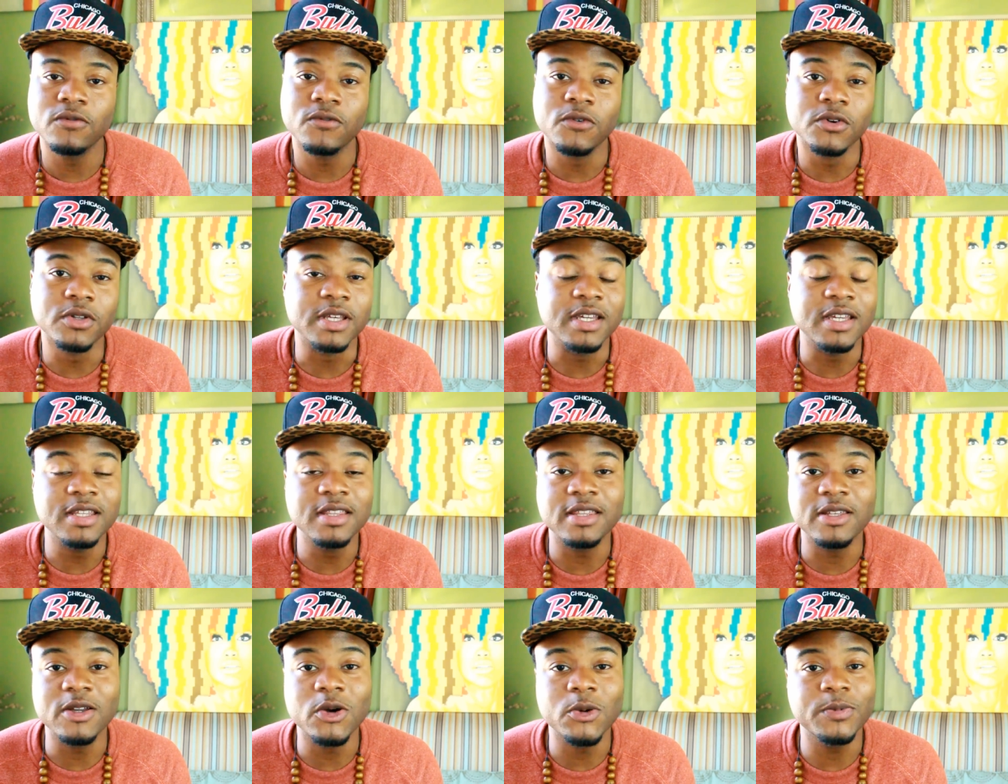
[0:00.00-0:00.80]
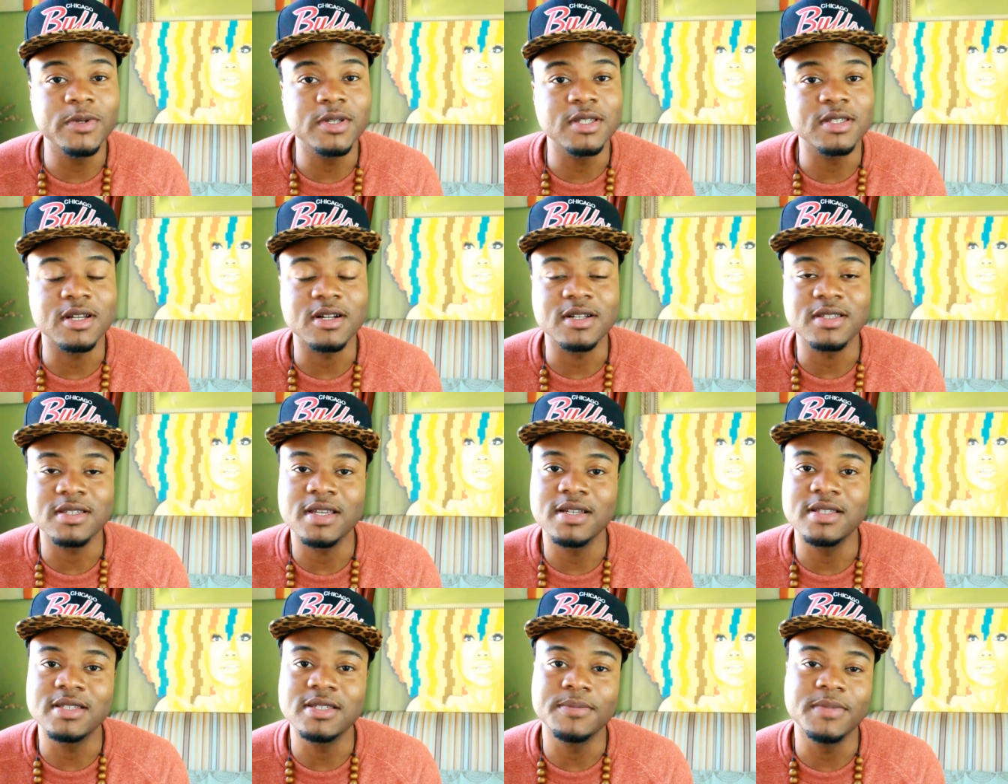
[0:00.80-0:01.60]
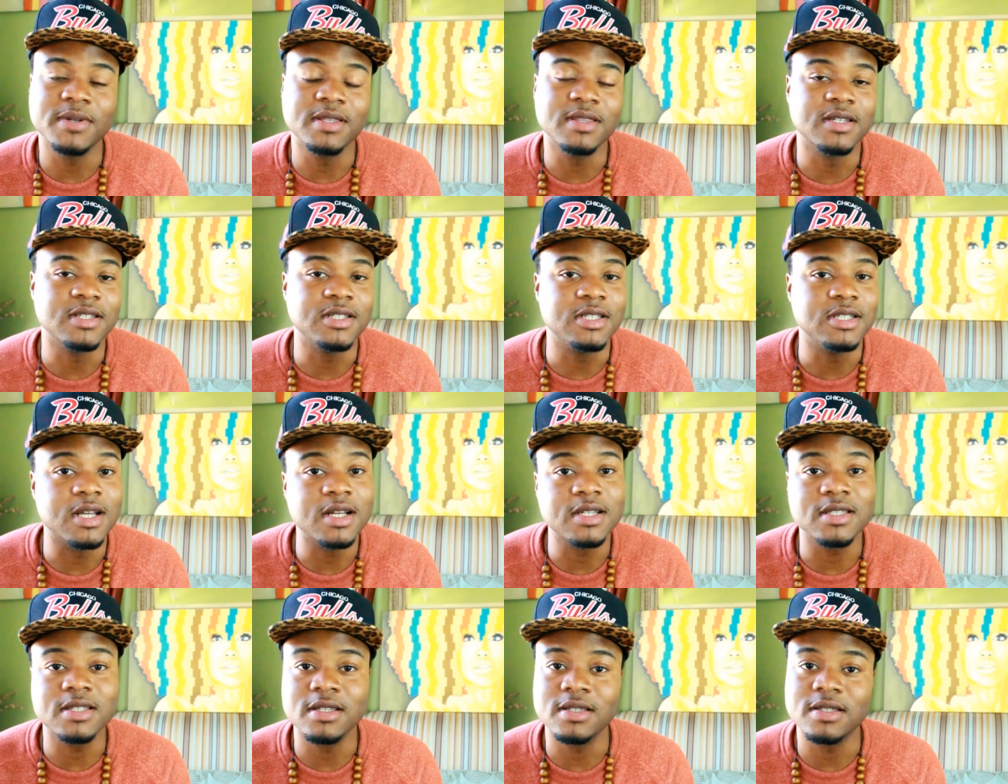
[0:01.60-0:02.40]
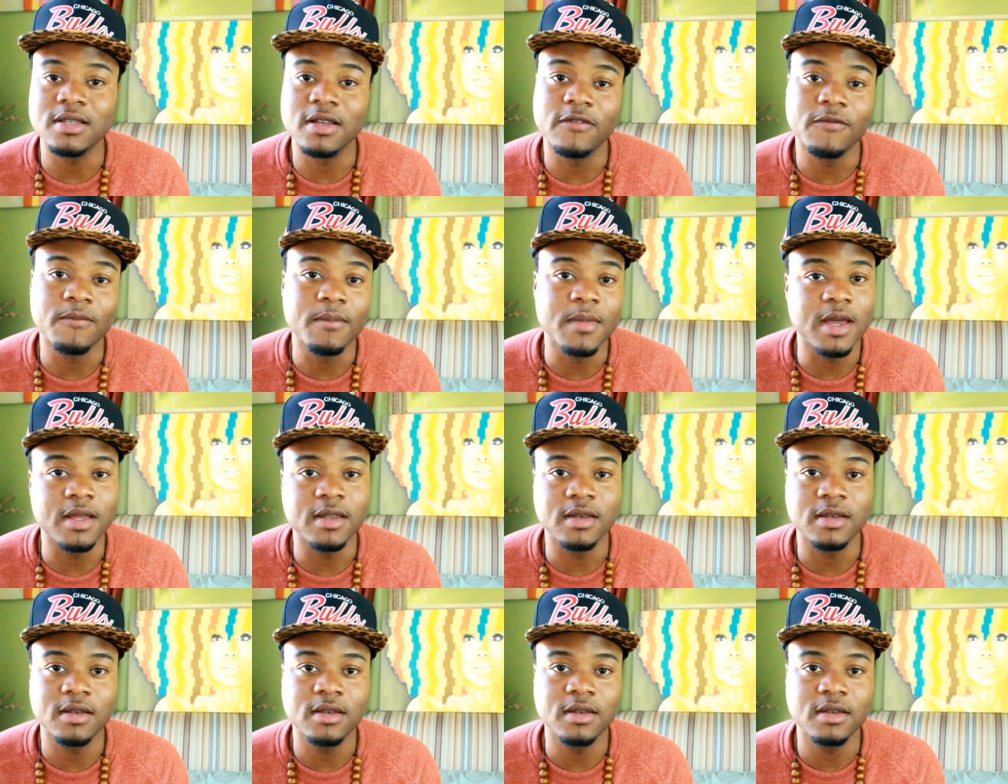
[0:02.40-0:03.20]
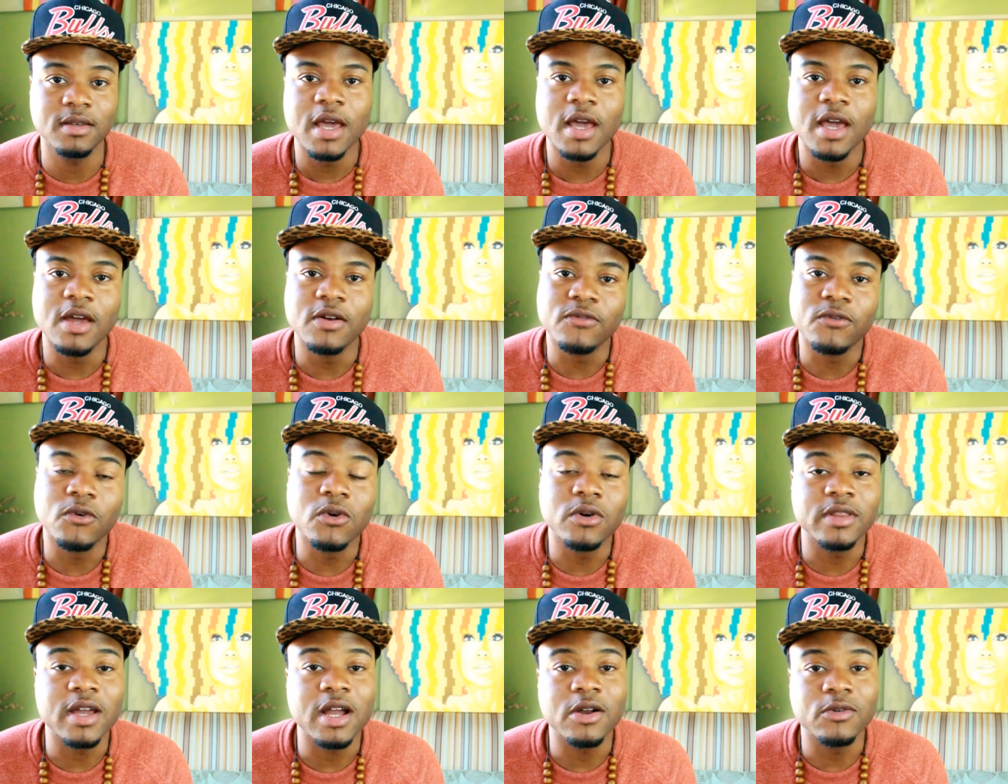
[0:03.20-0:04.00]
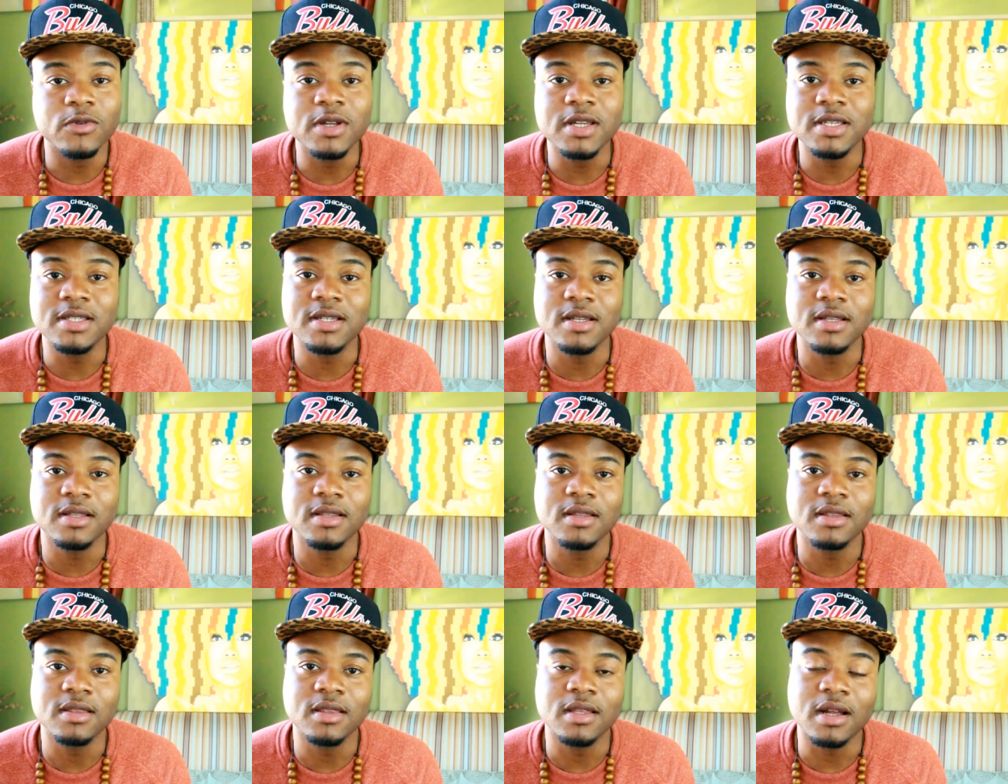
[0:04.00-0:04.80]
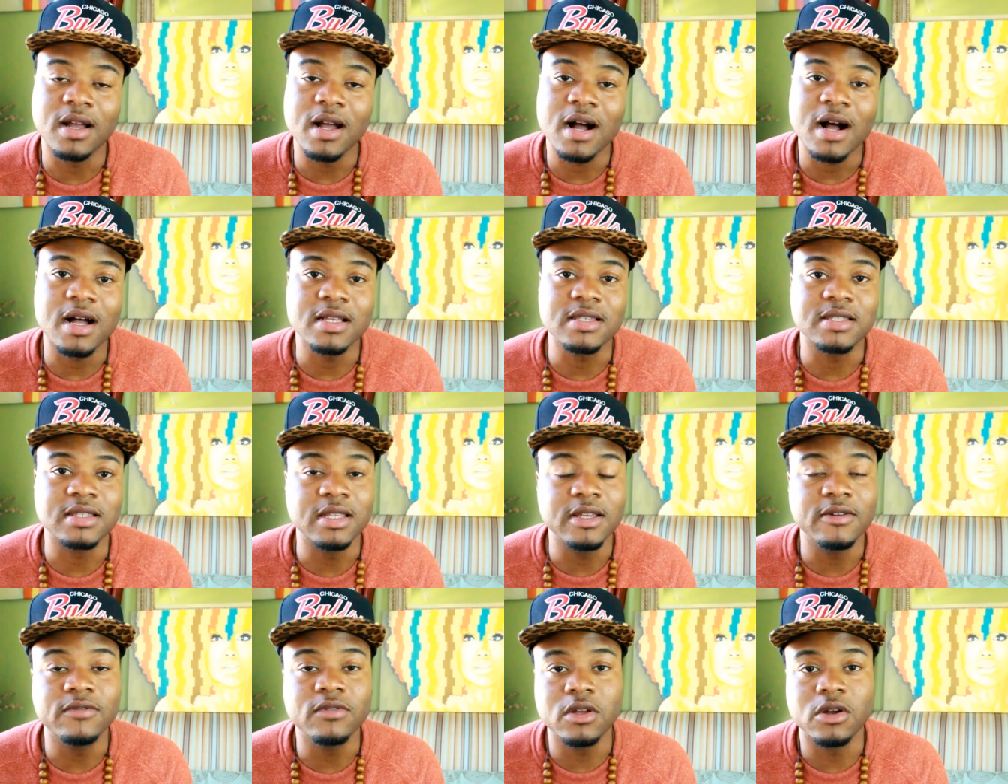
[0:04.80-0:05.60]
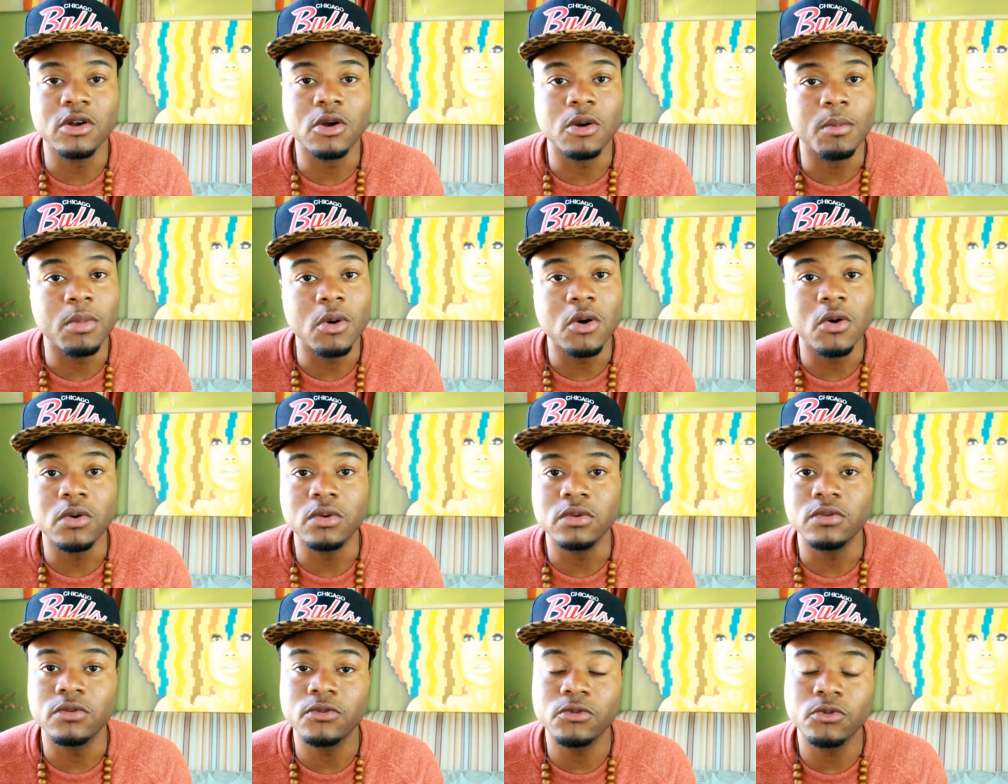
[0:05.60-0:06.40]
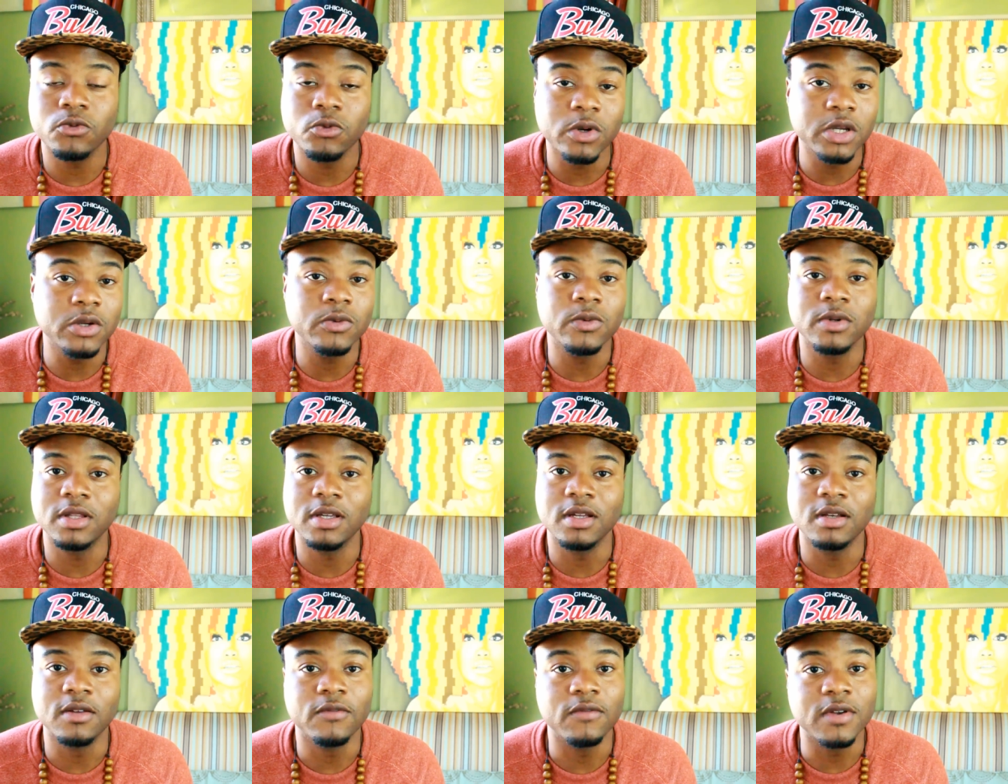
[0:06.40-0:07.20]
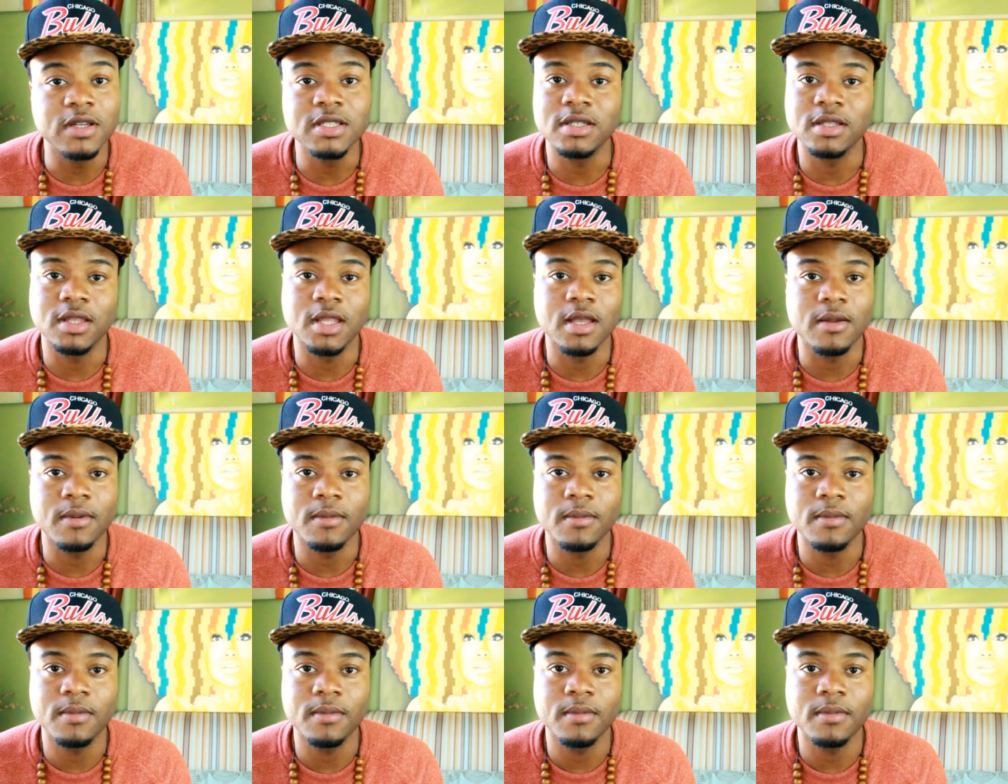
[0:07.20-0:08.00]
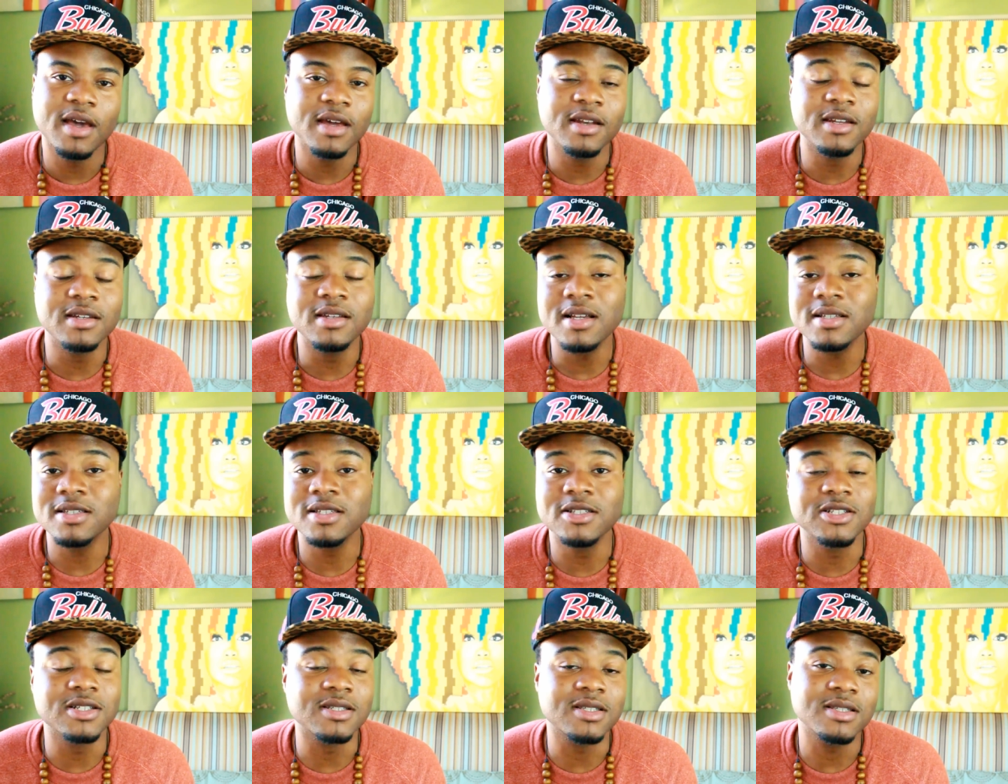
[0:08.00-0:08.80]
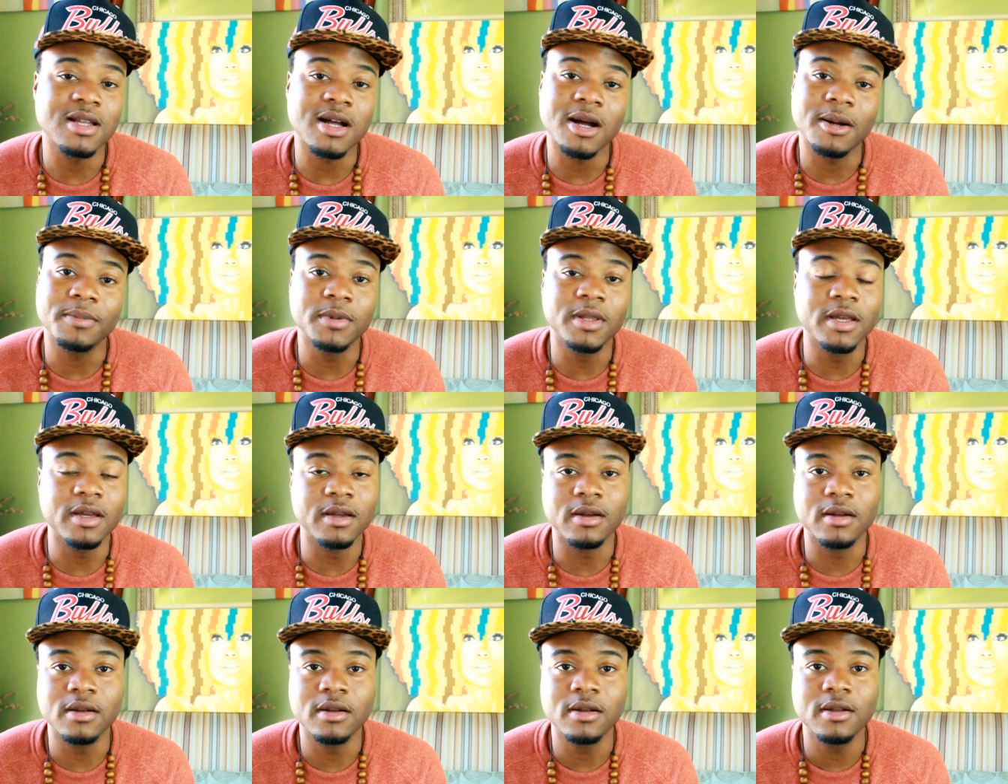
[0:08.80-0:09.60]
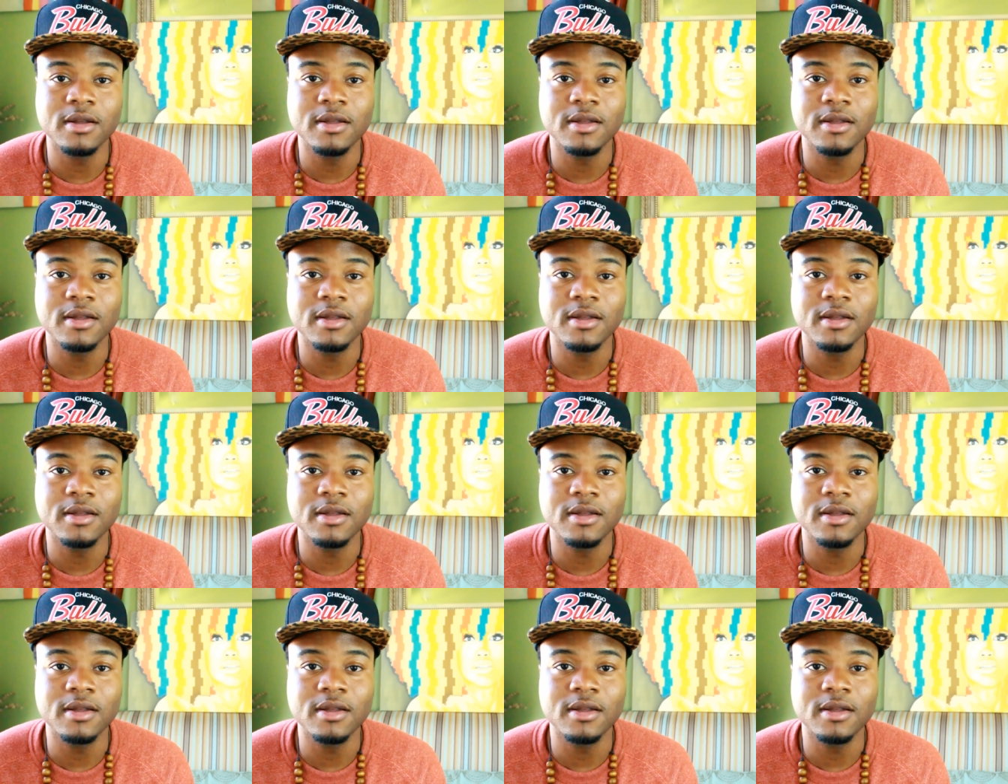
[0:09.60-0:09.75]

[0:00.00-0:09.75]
For the Ethiopians are said to be the justice of men, and for that reason the gods leave their abode frequently to visit them. And it doesn't just stop there.